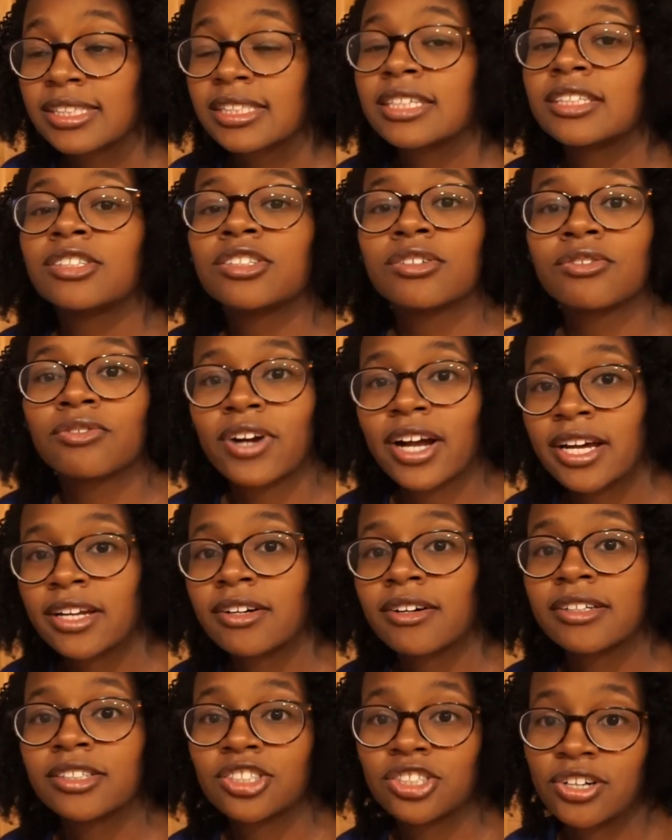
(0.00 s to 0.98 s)
then you're right
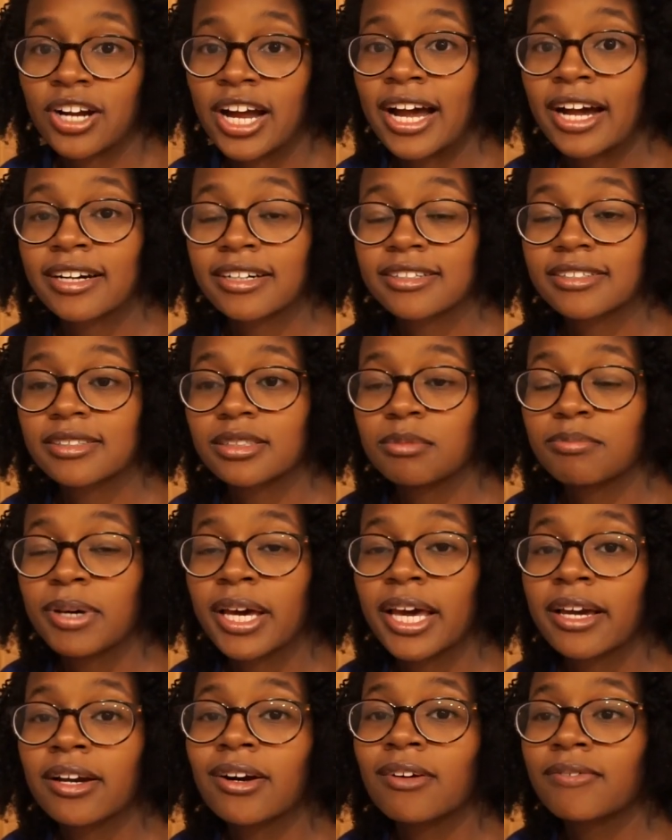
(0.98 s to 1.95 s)
on track to
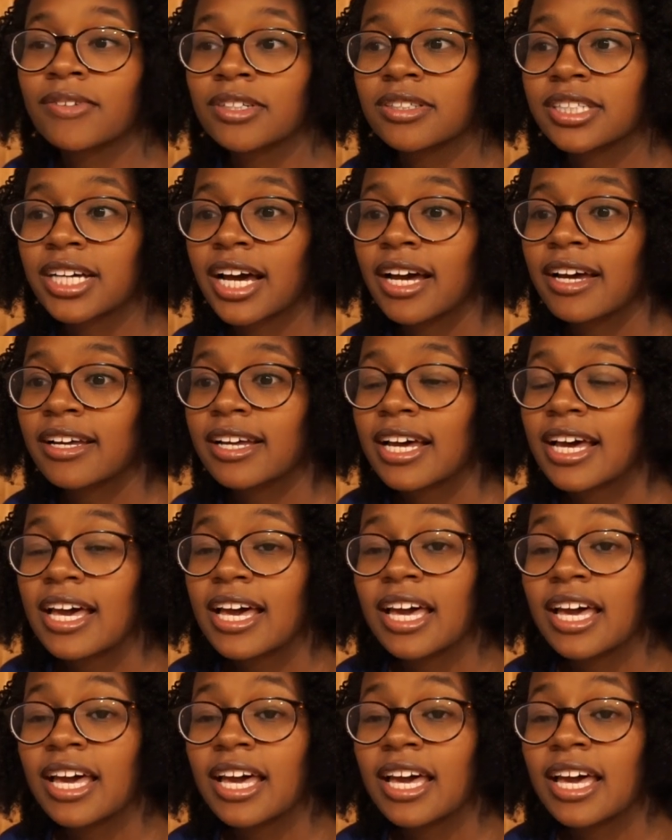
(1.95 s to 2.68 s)
paying off your debt.